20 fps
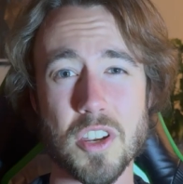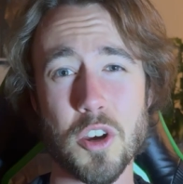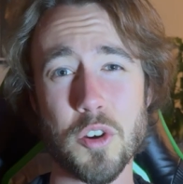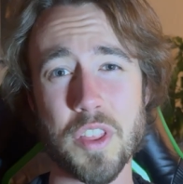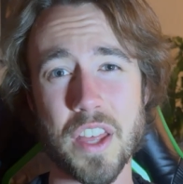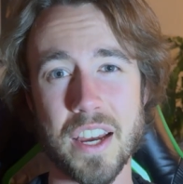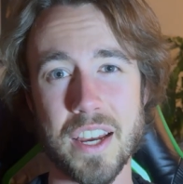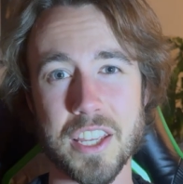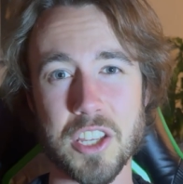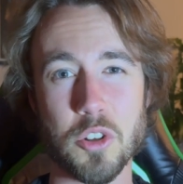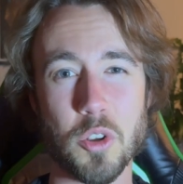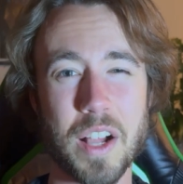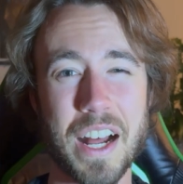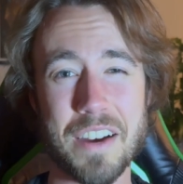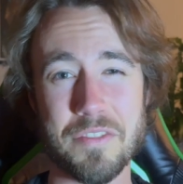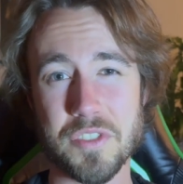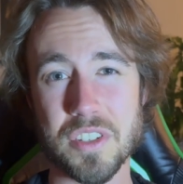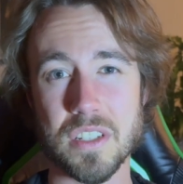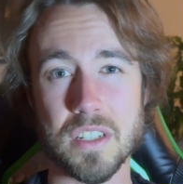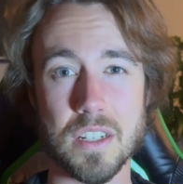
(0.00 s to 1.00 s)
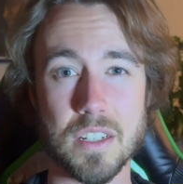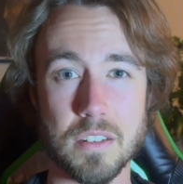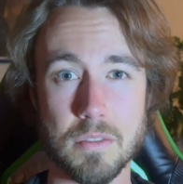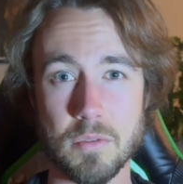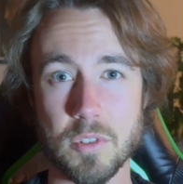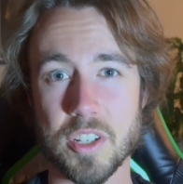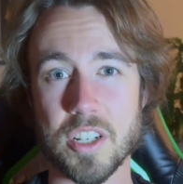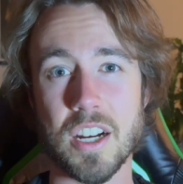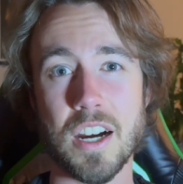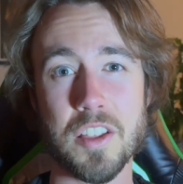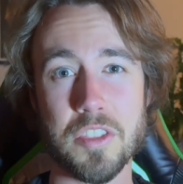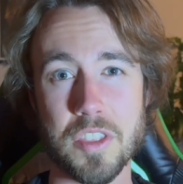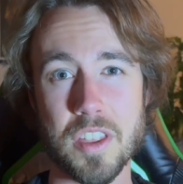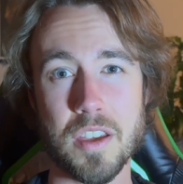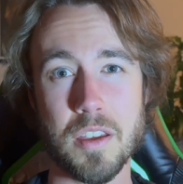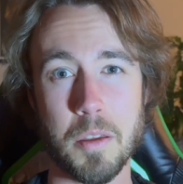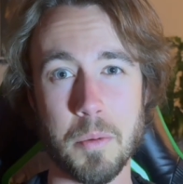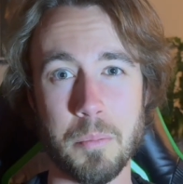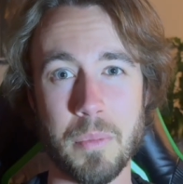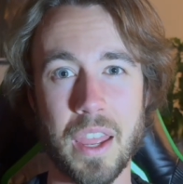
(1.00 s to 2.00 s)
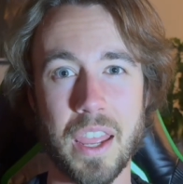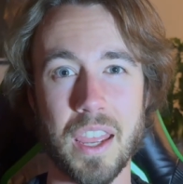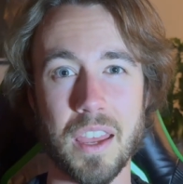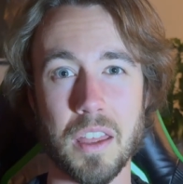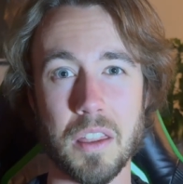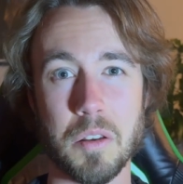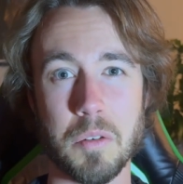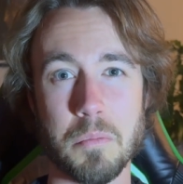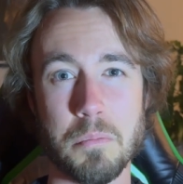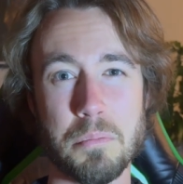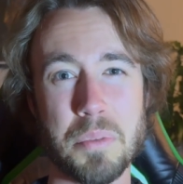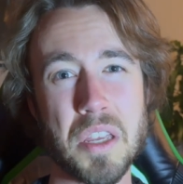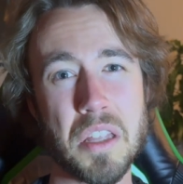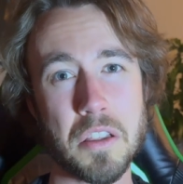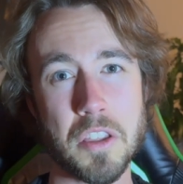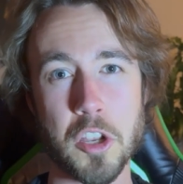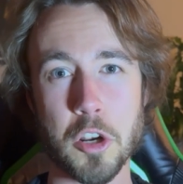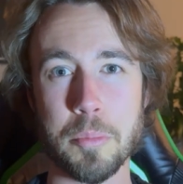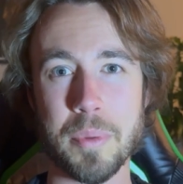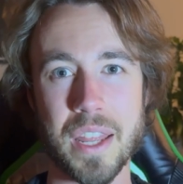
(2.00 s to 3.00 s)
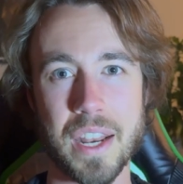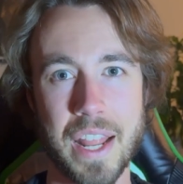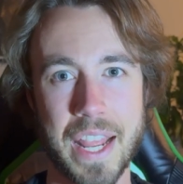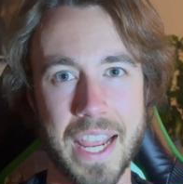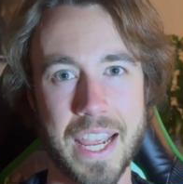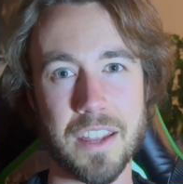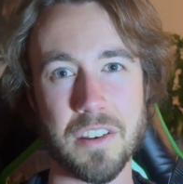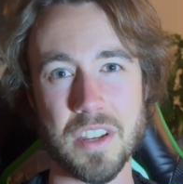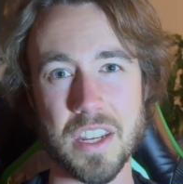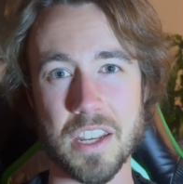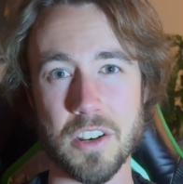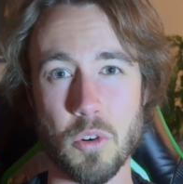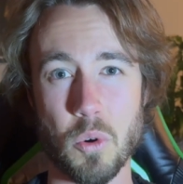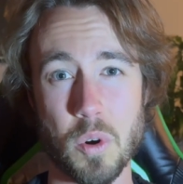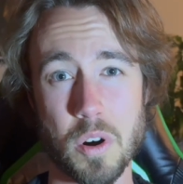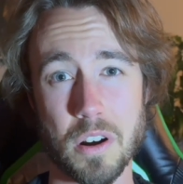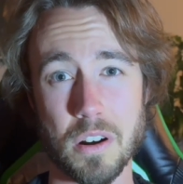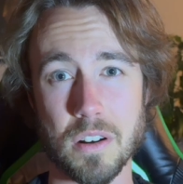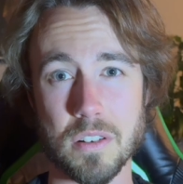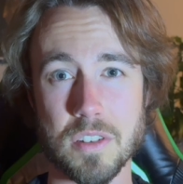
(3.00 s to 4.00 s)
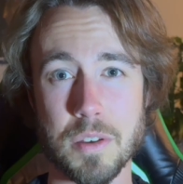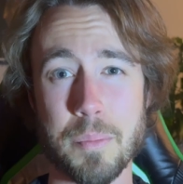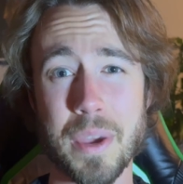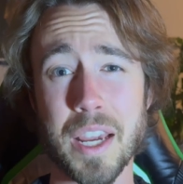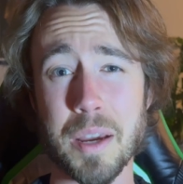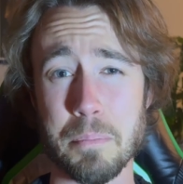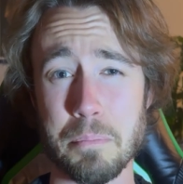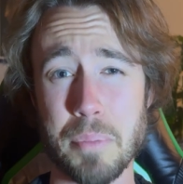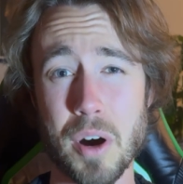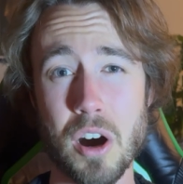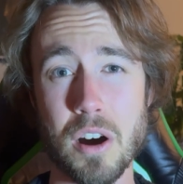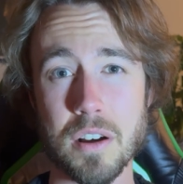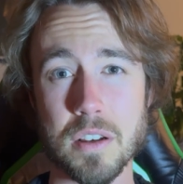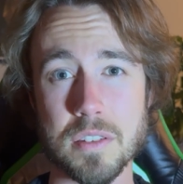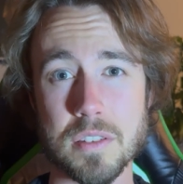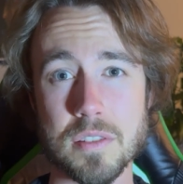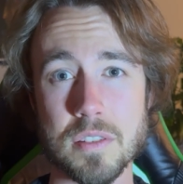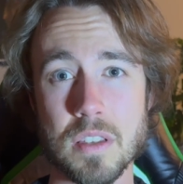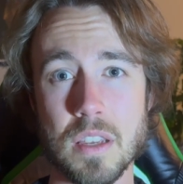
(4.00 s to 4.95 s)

know that you'll have to cut them and be a little bit handy in order to make a box.